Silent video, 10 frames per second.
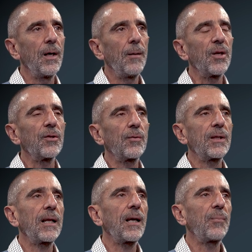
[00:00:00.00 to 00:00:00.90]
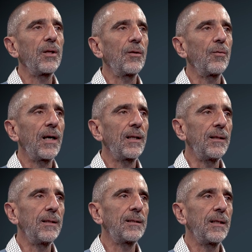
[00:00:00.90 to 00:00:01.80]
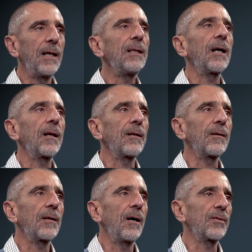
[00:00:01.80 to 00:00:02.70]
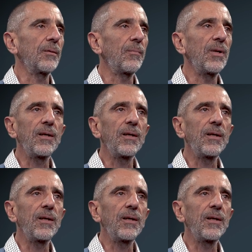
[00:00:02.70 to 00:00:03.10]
Because what had happened in Rwanda, there's 800,000